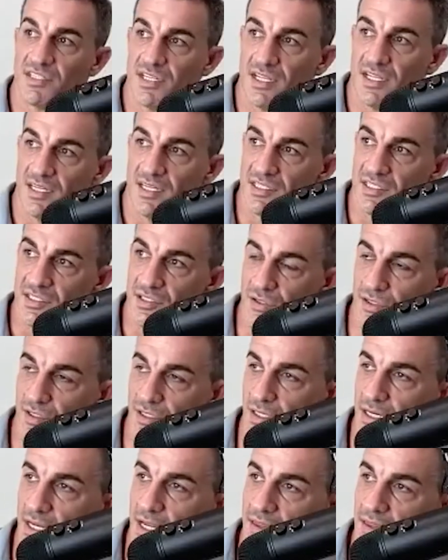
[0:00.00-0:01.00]
getting
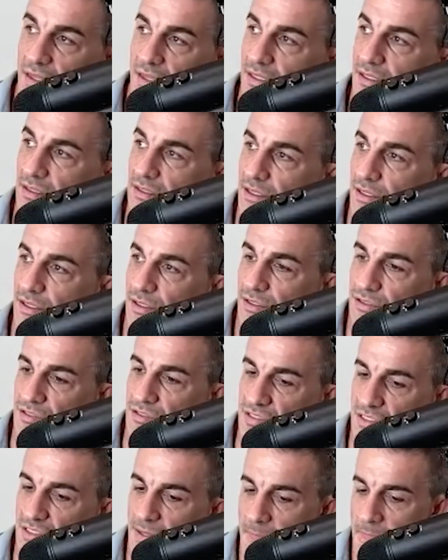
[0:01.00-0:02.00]
started. I think
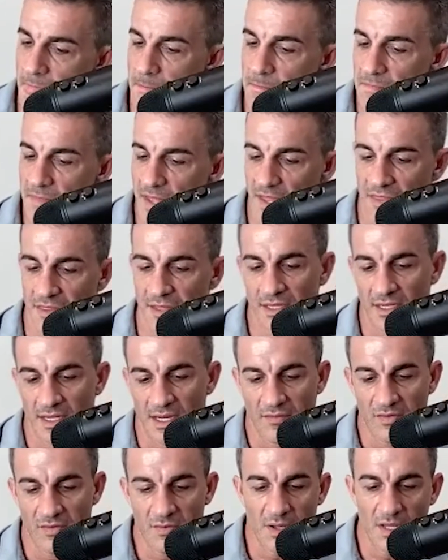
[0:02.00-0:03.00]

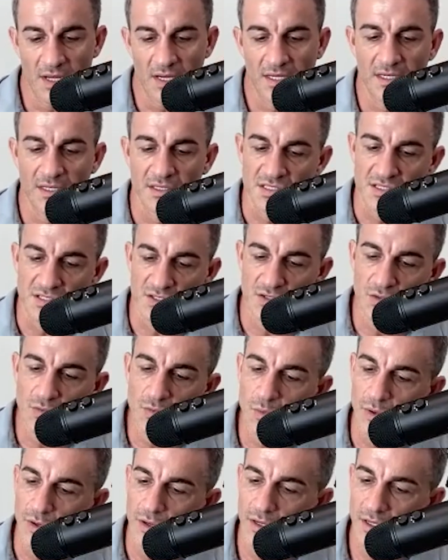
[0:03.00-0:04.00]
everybody is too
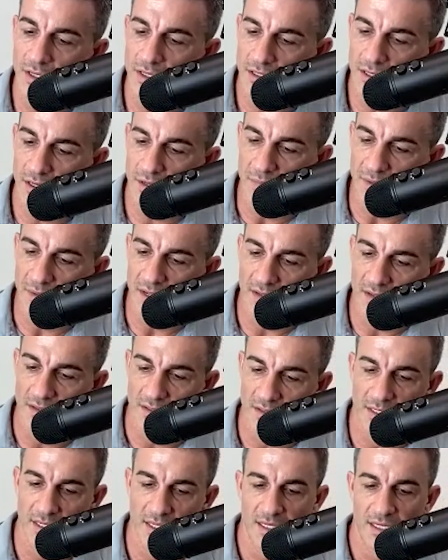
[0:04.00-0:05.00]
worried
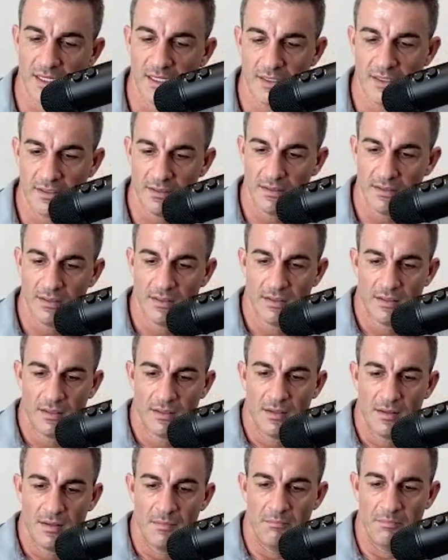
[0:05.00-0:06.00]
about getting
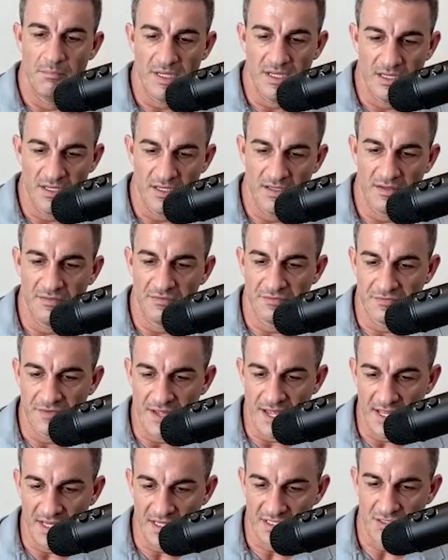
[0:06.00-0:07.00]
big
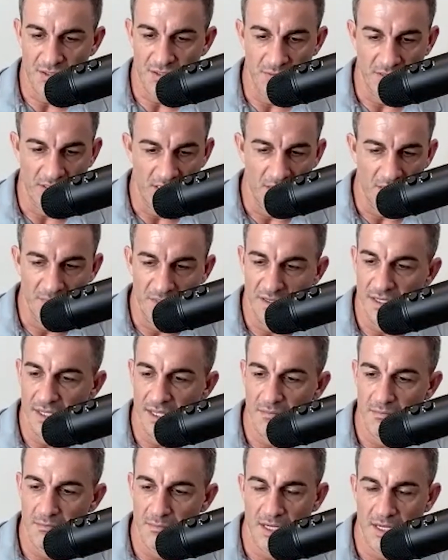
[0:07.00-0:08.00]
fast or becoming
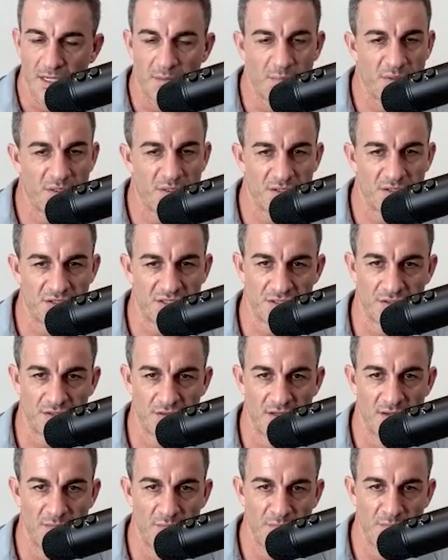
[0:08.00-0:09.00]
that mega
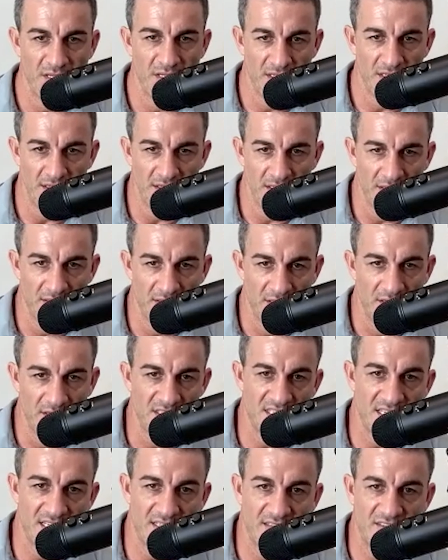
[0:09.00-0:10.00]
producer immediately. There
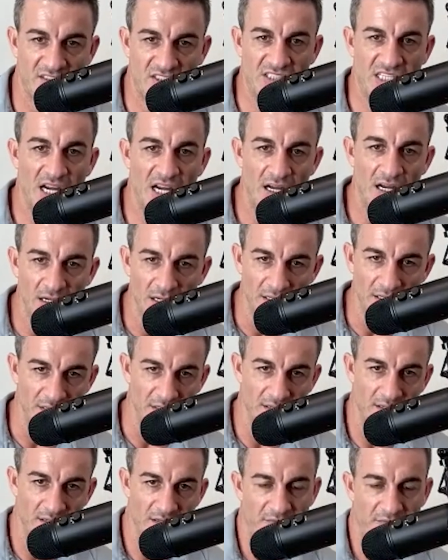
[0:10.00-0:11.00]
is a
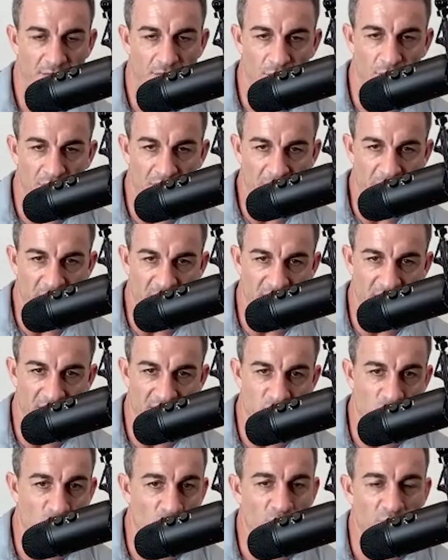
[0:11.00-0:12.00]
ton of growing
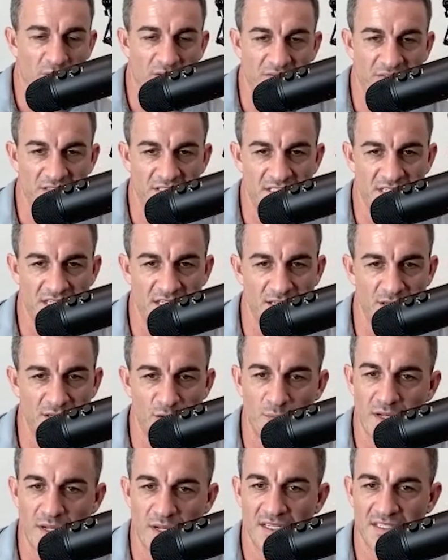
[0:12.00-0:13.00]
pains. Warren Buffett said,
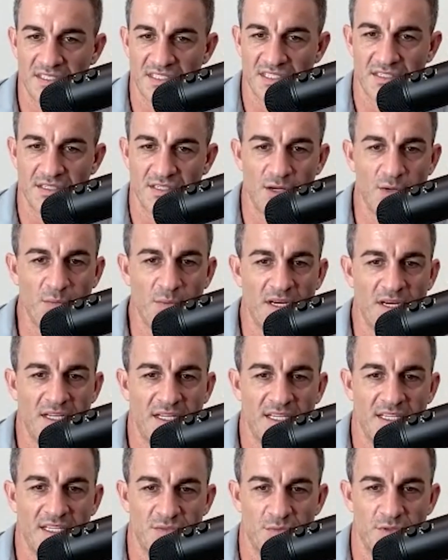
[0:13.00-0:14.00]
nobody
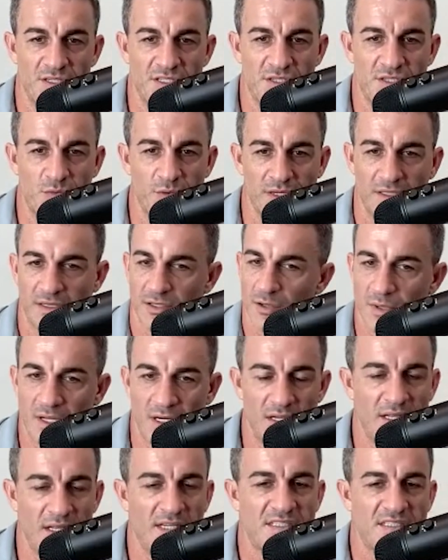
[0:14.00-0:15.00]
gets rich quick.
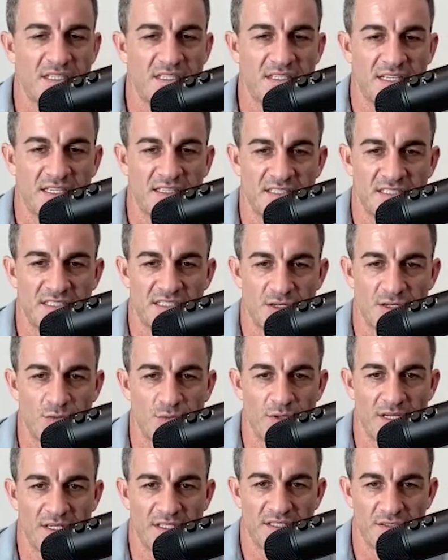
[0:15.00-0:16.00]
Nobody likes to take the slow
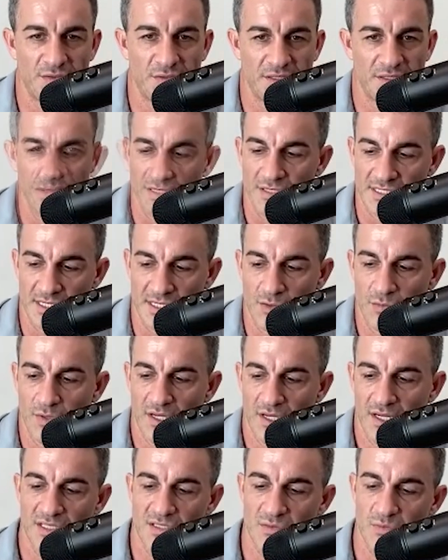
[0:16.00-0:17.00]
way to it. The slow
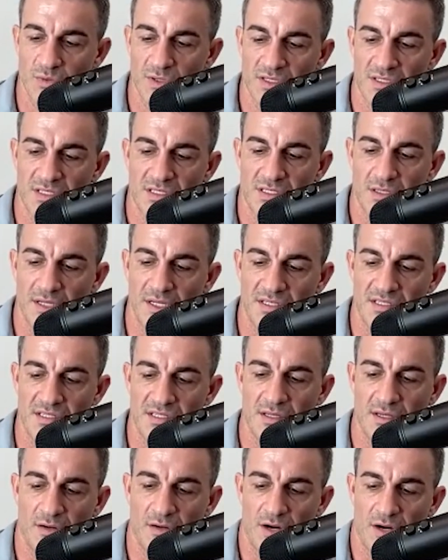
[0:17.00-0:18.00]
way is it's
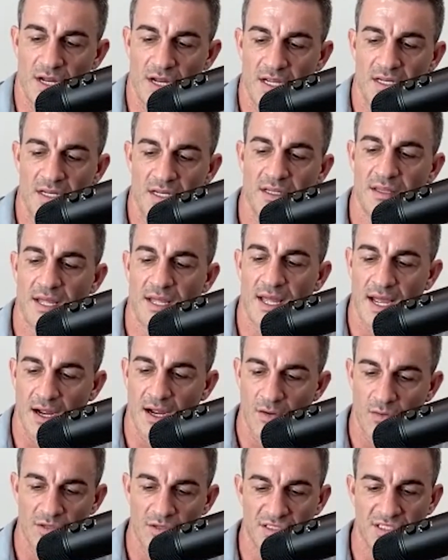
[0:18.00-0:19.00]
the grind and the
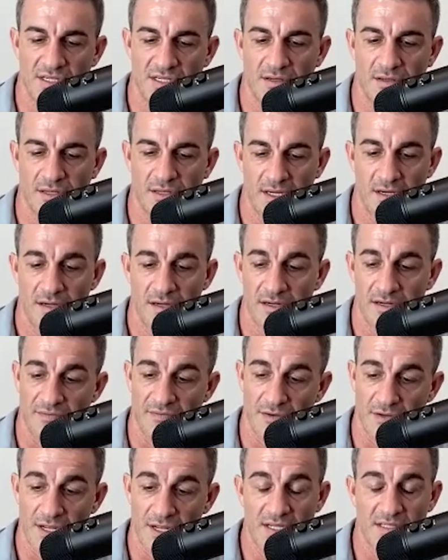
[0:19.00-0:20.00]
hours that are there. And if
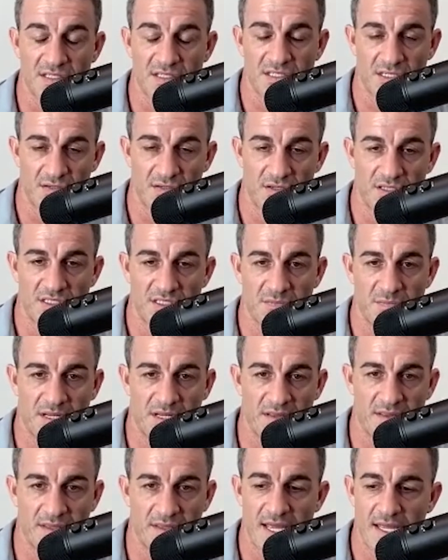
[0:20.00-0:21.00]
you're not serious
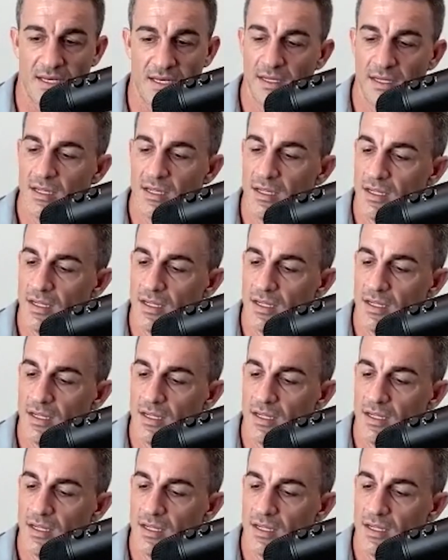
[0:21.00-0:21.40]
about that